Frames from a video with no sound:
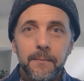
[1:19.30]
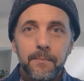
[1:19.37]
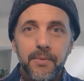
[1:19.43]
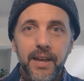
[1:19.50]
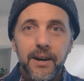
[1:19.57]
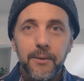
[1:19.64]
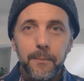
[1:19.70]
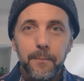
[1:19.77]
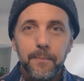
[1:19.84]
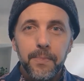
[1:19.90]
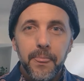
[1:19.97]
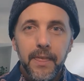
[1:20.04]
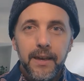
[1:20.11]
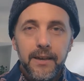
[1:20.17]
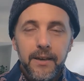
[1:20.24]
Now,
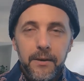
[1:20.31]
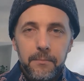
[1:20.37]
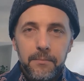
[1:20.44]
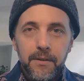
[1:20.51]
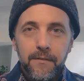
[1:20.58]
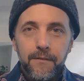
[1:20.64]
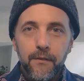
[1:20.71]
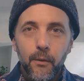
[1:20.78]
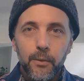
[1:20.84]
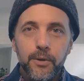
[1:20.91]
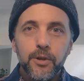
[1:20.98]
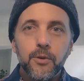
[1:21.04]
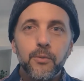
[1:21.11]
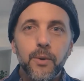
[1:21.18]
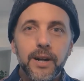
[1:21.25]
before
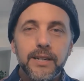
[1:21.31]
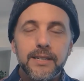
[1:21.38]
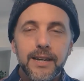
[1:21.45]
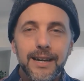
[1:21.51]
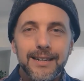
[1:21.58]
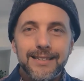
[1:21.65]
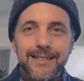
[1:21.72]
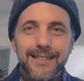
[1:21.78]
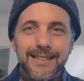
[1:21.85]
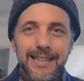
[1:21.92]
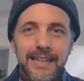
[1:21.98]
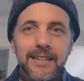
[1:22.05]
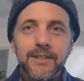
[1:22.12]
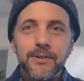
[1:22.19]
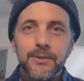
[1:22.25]
you write a
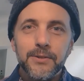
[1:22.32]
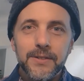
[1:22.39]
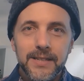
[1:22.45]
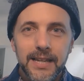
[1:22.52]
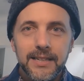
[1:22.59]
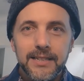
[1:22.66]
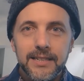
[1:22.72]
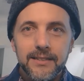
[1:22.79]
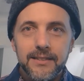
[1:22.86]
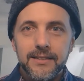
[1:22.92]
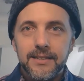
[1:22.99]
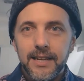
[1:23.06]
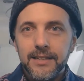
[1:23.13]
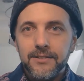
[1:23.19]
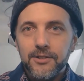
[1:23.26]
single
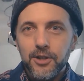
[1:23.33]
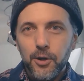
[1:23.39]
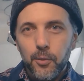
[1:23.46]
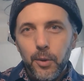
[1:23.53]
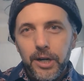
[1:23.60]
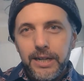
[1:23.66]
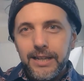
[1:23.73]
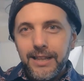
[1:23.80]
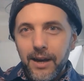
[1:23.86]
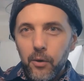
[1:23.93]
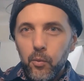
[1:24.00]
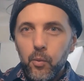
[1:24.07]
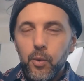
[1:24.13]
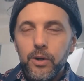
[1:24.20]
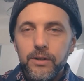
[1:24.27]
sentence and start working that
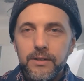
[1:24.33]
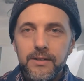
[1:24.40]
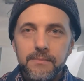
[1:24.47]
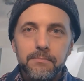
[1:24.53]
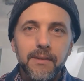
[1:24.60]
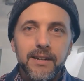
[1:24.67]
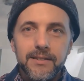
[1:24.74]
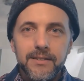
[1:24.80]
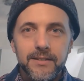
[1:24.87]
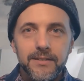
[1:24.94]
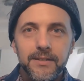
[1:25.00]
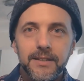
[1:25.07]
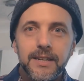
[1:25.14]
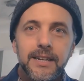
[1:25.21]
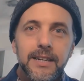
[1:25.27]
words muscle,
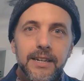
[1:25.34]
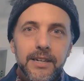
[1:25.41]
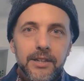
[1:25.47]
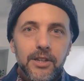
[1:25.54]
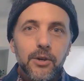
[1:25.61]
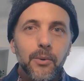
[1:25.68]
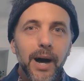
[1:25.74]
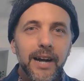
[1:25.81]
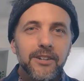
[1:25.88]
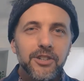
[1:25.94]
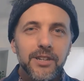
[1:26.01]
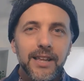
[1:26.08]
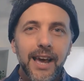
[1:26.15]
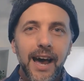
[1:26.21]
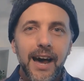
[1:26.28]
you
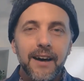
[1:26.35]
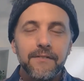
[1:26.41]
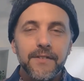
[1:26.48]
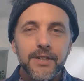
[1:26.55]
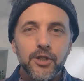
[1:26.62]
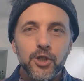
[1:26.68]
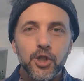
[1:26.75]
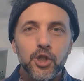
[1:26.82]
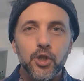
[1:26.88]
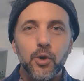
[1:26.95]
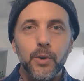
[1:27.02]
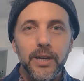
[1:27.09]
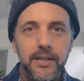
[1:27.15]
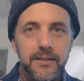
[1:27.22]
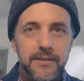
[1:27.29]
actually have a
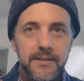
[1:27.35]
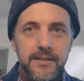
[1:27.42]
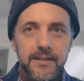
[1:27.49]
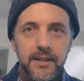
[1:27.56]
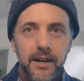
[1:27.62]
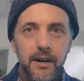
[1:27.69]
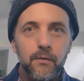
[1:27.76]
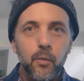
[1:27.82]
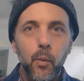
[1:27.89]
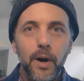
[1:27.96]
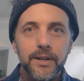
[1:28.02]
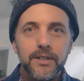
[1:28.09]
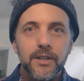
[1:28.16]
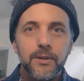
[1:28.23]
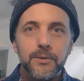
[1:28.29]
choice of
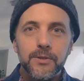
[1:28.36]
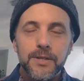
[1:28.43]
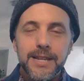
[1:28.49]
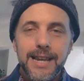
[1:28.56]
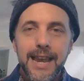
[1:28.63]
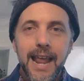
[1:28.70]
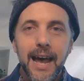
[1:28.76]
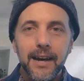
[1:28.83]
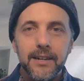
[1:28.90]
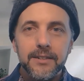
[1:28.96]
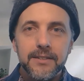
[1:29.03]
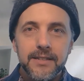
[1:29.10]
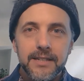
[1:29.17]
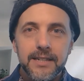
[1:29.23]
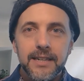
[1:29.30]
what goes
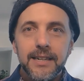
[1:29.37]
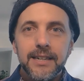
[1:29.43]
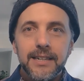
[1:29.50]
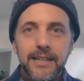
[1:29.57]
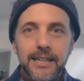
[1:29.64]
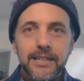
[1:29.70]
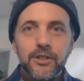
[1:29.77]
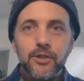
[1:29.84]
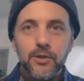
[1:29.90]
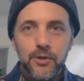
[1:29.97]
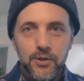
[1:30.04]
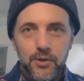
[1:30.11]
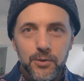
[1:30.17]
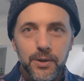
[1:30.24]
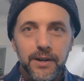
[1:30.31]
next in your
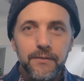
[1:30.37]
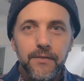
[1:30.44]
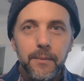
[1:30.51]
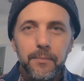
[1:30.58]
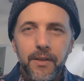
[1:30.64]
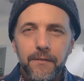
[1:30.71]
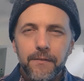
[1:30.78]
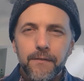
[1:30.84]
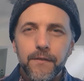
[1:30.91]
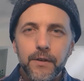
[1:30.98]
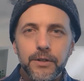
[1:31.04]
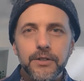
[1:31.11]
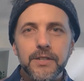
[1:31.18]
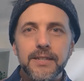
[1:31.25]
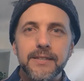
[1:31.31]
story. From the
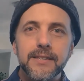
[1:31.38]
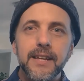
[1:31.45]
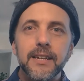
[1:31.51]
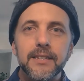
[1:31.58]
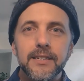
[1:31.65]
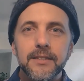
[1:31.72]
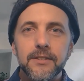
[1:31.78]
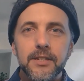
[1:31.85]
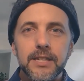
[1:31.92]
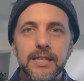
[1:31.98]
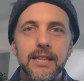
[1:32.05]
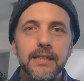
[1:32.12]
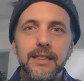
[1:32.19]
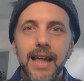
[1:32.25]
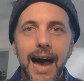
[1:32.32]
first sentence to
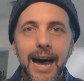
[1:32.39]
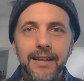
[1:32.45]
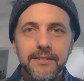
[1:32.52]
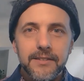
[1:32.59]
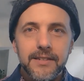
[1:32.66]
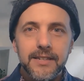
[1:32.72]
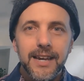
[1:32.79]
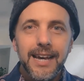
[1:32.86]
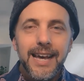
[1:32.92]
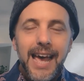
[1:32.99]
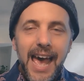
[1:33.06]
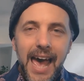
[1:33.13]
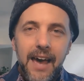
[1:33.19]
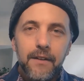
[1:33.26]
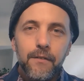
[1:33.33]
the last,
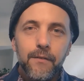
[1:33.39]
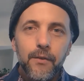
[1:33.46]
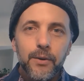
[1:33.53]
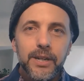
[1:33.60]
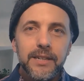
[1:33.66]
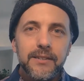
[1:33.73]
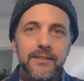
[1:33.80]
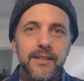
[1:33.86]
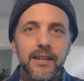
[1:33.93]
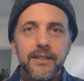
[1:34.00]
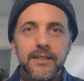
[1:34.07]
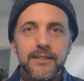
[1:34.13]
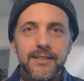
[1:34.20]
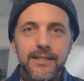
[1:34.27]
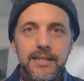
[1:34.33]
every
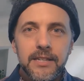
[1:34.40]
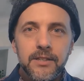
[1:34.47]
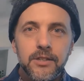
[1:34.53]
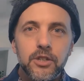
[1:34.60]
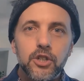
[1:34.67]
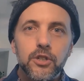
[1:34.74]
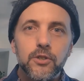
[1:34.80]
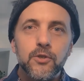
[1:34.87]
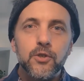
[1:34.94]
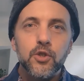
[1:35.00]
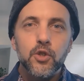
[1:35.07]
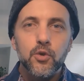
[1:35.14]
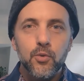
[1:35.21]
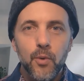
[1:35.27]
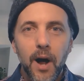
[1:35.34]
sentence is
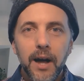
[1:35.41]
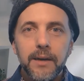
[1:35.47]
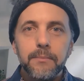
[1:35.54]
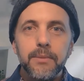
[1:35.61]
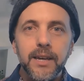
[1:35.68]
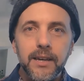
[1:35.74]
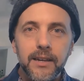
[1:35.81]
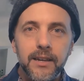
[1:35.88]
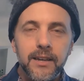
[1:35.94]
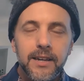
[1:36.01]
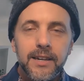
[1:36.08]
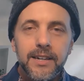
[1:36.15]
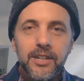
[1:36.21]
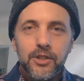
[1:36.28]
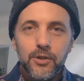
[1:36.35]
describing
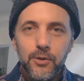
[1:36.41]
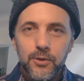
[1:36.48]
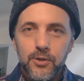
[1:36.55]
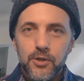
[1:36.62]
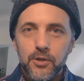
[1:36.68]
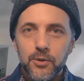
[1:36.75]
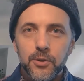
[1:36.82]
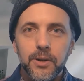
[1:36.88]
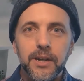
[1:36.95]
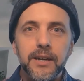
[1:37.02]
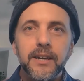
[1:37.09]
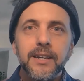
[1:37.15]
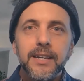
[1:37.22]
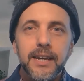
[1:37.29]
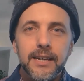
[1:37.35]
your story.
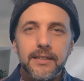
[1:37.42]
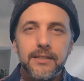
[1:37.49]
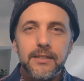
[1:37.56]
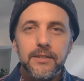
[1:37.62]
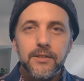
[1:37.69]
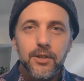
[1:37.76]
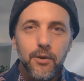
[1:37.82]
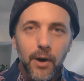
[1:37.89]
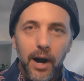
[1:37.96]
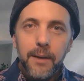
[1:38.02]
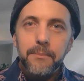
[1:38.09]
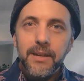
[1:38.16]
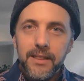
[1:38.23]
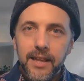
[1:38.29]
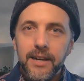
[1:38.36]
It's
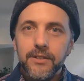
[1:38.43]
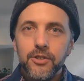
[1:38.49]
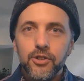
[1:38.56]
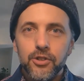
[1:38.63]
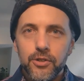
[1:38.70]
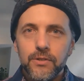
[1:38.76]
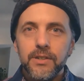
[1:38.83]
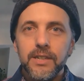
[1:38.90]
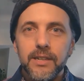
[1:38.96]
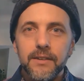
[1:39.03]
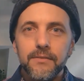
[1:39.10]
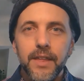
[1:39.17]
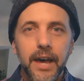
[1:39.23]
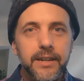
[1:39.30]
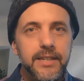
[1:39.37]
describing that journey
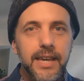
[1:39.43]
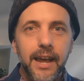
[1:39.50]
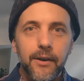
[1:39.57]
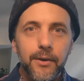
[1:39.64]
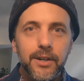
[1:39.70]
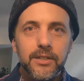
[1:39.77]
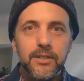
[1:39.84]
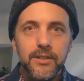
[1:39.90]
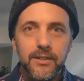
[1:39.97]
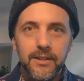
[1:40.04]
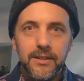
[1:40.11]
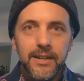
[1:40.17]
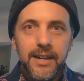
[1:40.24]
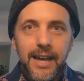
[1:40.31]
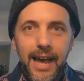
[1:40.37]
of that character
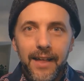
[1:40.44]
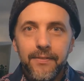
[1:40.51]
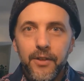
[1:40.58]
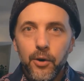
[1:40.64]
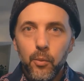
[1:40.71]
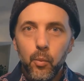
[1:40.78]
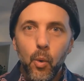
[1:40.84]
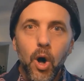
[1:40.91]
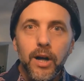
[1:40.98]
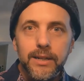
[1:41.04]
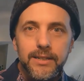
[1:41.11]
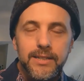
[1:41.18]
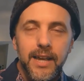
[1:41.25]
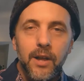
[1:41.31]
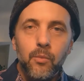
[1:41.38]
and their
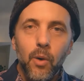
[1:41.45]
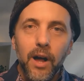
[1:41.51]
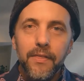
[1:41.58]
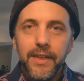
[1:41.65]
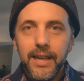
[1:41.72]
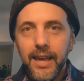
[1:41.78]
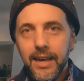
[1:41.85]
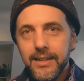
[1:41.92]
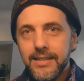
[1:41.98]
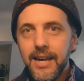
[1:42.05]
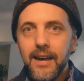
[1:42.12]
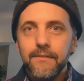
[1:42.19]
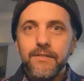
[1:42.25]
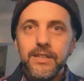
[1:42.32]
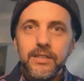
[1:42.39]
want and why they can't
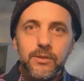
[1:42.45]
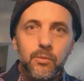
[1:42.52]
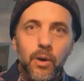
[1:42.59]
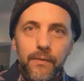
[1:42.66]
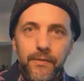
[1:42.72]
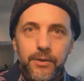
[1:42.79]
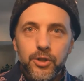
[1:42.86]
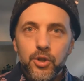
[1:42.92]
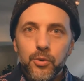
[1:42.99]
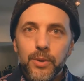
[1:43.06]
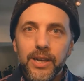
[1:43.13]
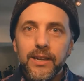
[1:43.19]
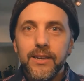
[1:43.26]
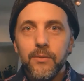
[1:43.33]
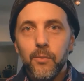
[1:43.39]
have it and what they're
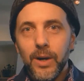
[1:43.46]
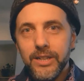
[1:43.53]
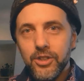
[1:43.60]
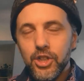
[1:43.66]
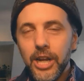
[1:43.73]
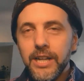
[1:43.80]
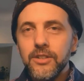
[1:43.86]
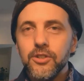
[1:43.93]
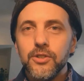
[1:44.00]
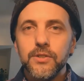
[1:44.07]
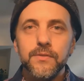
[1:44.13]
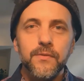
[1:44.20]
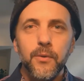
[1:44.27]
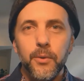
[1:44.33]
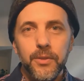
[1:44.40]
doing and what changes
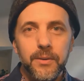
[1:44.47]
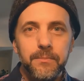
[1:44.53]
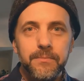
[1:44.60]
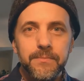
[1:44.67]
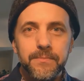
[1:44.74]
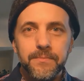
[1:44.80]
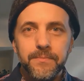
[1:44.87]
for them.